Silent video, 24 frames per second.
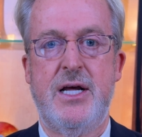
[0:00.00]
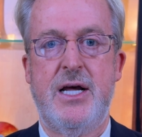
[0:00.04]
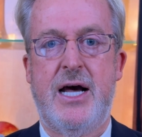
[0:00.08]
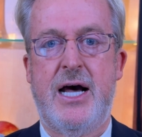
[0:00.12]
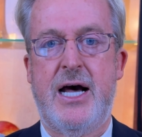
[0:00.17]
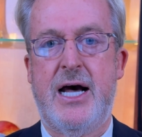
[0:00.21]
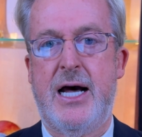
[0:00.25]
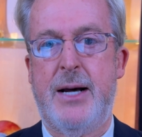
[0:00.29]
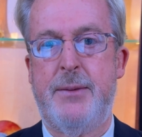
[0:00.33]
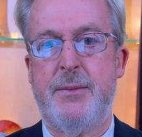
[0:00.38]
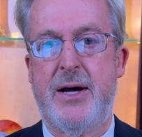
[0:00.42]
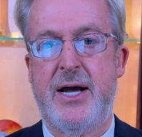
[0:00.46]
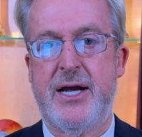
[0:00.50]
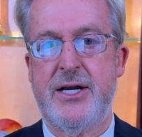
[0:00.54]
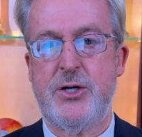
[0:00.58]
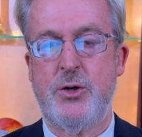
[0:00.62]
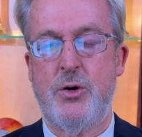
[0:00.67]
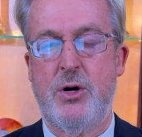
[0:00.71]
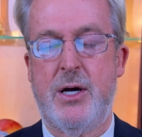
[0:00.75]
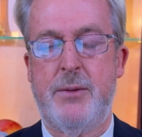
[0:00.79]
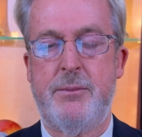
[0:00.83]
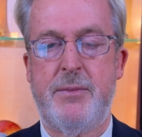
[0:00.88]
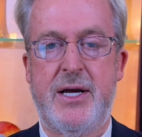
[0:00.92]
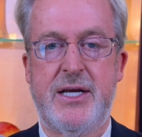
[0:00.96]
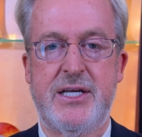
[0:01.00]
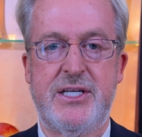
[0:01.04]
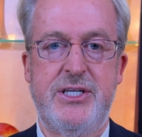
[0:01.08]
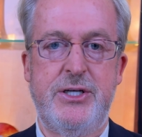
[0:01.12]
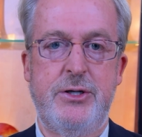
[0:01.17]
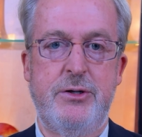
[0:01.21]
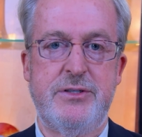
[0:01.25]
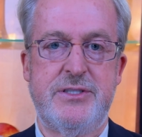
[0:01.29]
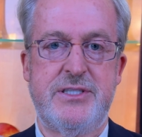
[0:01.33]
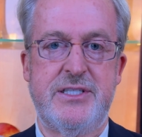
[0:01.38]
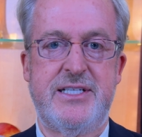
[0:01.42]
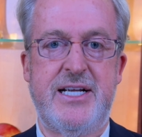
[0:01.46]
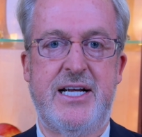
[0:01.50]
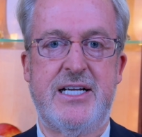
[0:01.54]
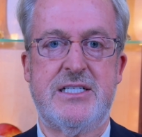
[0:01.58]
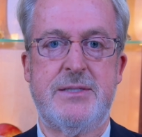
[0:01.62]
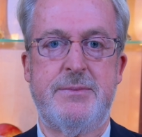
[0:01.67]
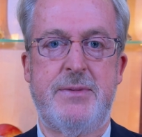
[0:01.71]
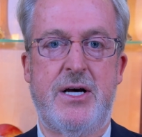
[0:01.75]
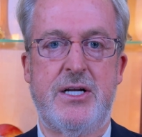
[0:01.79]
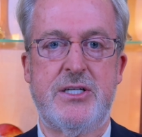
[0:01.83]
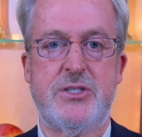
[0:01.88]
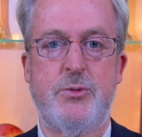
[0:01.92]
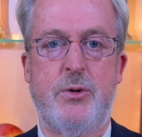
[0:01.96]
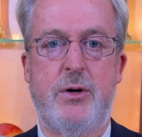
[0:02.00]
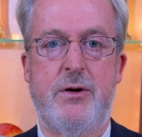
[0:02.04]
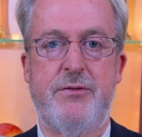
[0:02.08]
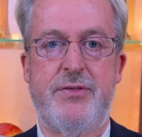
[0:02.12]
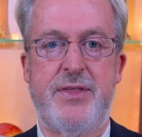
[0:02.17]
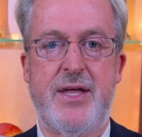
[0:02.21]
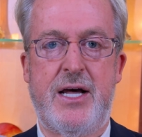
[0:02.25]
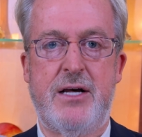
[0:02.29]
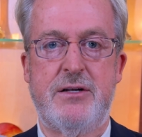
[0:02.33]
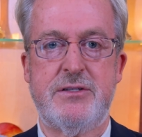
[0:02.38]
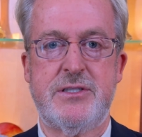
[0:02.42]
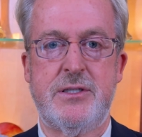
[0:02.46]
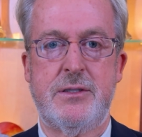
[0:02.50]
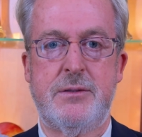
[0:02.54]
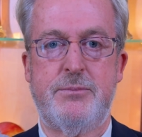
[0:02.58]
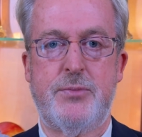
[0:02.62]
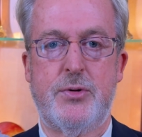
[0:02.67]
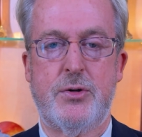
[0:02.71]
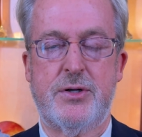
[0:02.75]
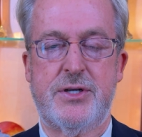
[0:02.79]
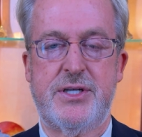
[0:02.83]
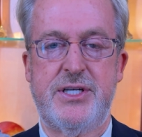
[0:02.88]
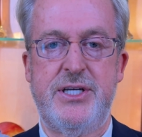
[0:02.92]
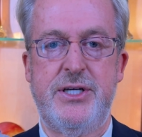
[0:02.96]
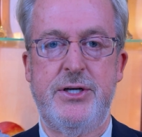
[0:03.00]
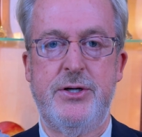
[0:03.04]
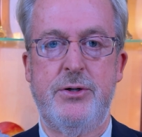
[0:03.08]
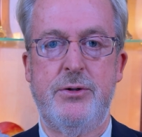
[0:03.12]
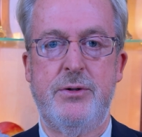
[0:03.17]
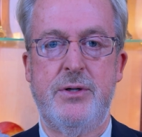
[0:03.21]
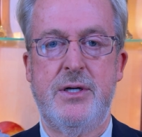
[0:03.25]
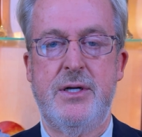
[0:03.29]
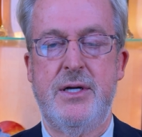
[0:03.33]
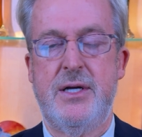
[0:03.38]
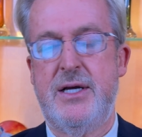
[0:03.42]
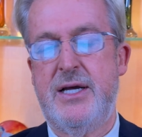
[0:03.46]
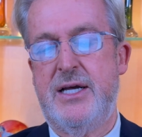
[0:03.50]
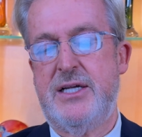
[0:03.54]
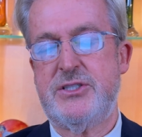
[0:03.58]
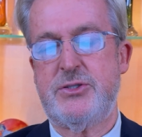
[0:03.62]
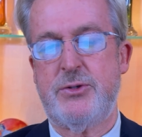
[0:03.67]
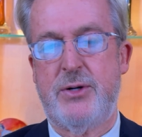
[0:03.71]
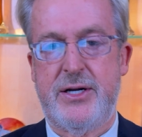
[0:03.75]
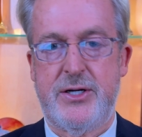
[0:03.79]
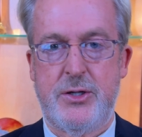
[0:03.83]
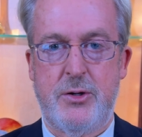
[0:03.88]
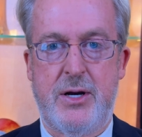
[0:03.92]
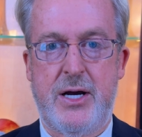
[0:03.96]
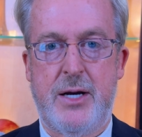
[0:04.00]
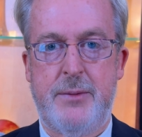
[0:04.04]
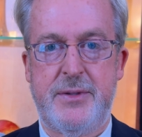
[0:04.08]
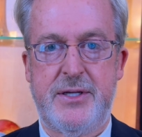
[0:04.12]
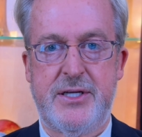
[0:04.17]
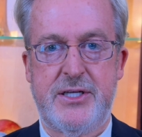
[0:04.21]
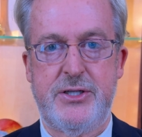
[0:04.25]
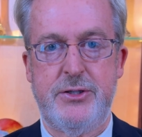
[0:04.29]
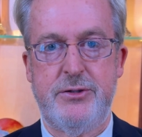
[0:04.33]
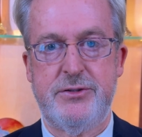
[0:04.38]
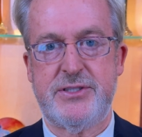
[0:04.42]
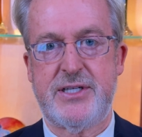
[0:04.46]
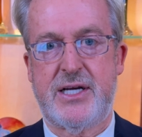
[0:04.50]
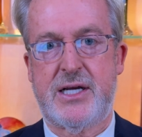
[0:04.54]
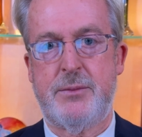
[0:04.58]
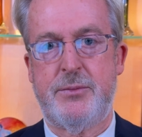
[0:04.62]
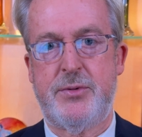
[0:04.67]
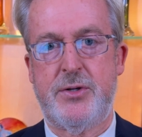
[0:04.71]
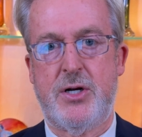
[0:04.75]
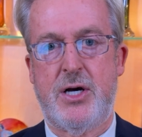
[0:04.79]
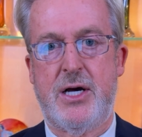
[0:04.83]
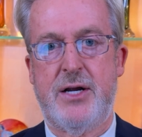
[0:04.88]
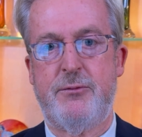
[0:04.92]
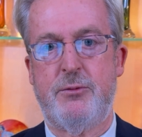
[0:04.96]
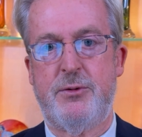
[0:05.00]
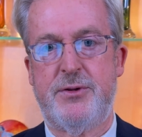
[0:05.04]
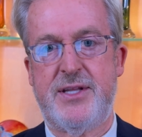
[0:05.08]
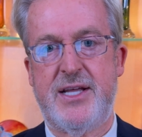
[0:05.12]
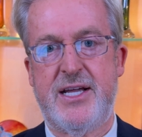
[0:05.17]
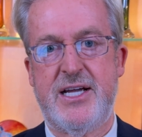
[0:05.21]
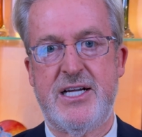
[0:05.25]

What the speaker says: I know on my Qs it takes about 12,000 per Q, so I know how many Qs I can put on with the